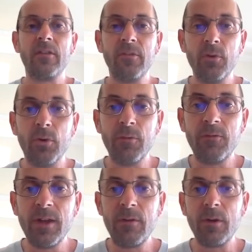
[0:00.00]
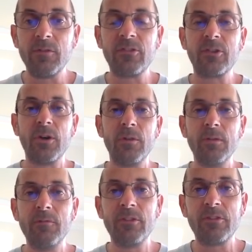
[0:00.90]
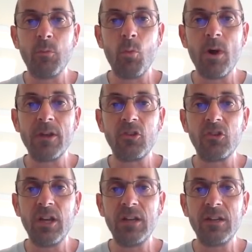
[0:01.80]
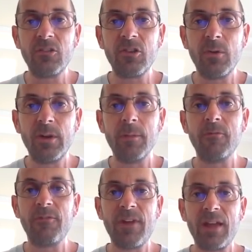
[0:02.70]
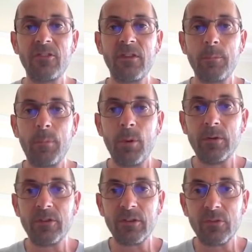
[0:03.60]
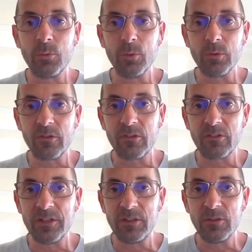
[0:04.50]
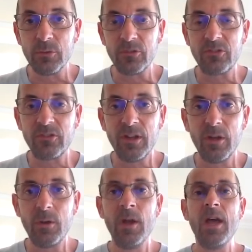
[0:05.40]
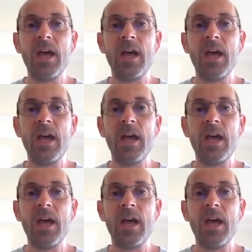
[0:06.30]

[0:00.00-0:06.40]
To the north there, over Scotland, there's some white shading showing up. That's pointing towards sleet or snow.